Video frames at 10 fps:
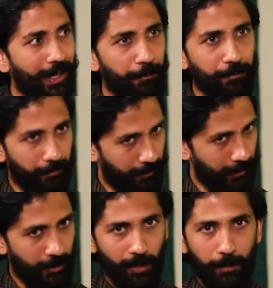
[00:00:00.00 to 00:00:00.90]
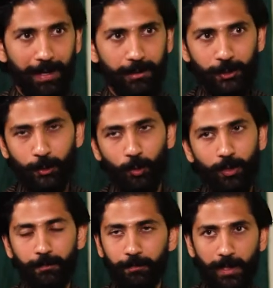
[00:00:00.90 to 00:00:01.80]
I'm, you know, I'm at a
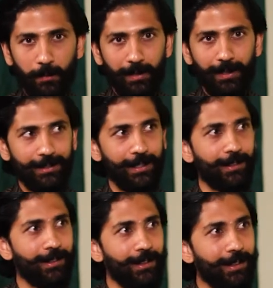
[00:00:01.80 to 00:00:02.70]
school, I'm addressing